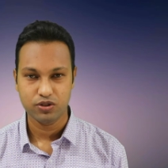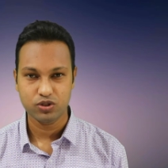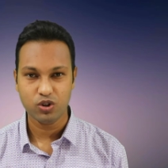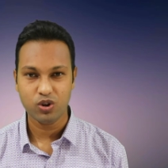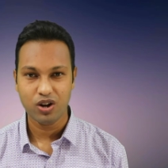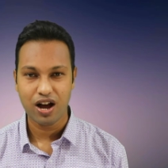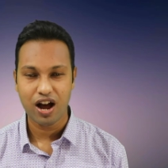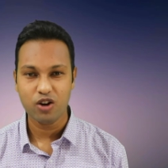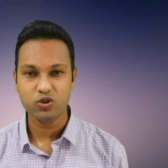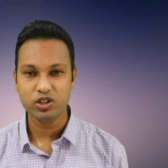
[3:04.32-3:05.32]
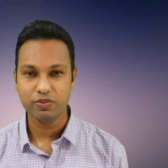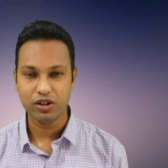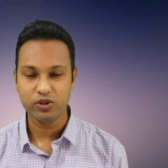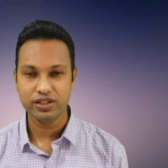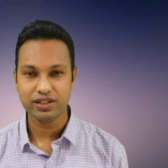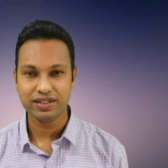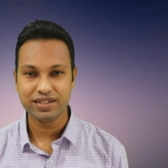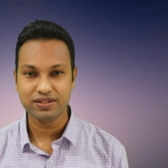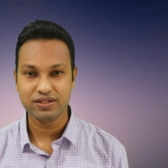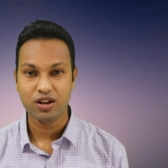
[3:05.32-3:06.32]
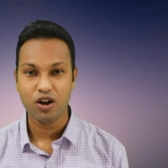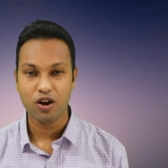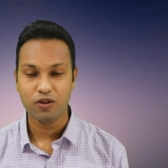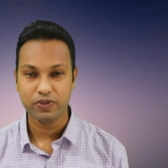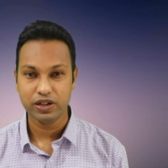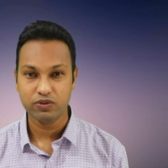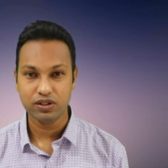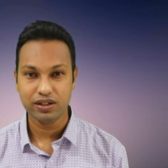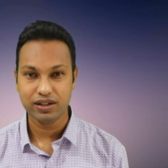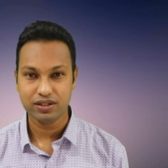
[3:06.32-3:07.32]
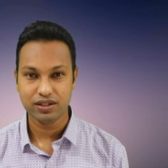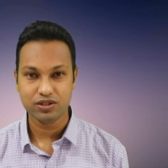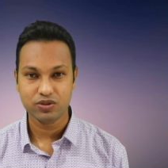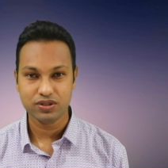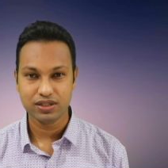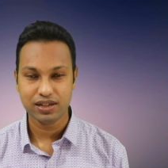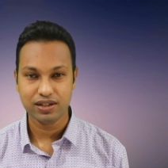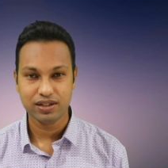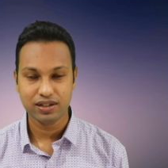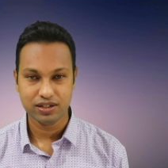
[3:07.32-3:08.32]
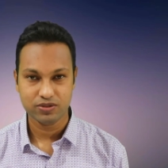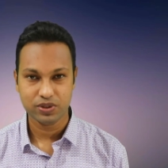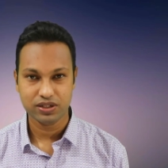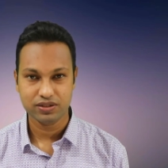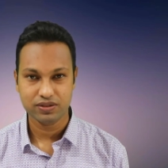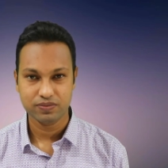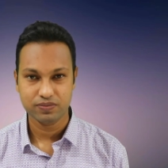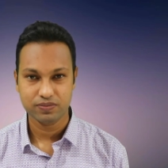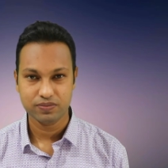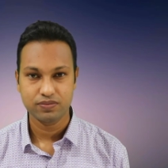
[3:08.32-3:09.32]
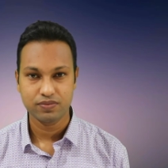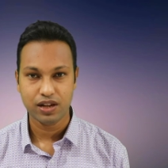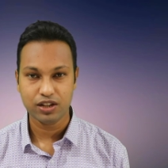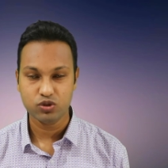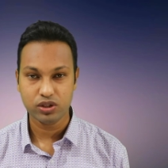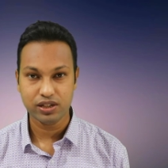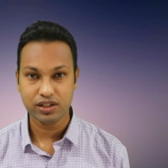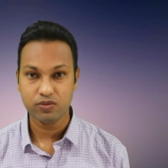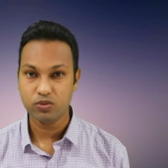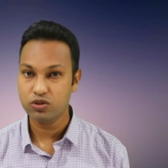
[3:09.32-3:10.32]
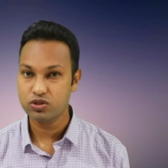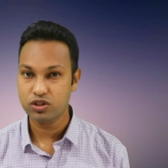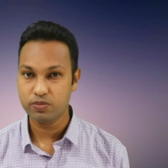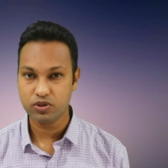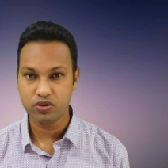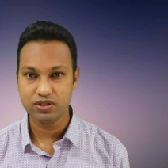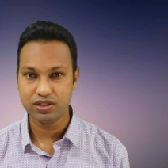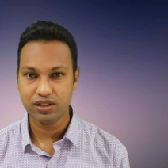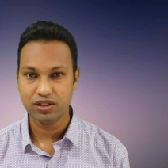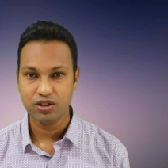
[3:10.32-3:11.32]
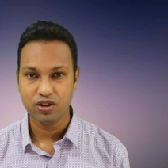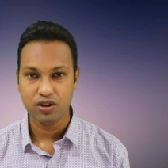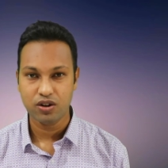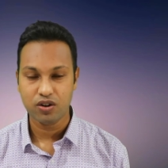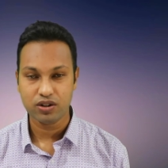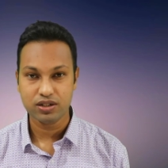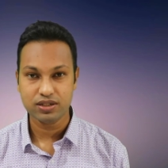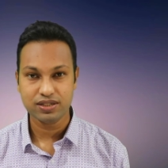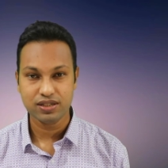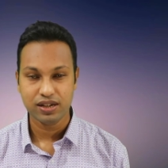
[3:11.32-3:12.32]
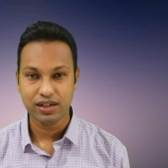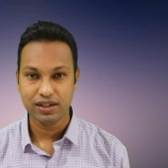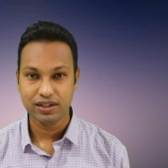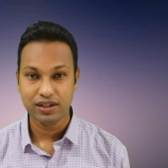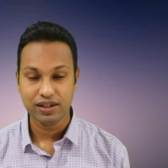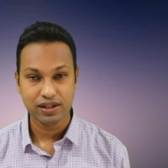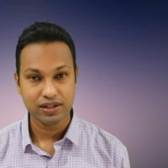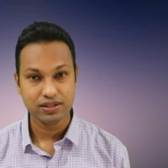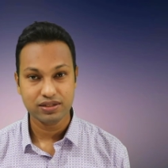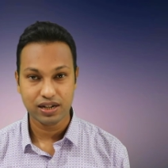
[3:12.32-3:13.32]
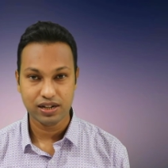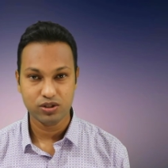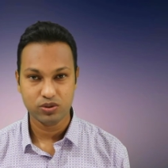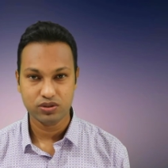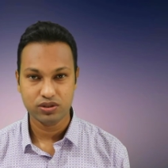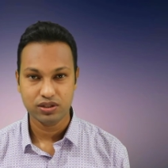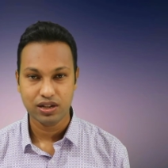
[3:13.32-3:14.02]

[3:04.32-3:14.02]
So, how to evaluate a case of unilateral tonsillar enlargement? Actually, involution of tonsil occurs in late childhood,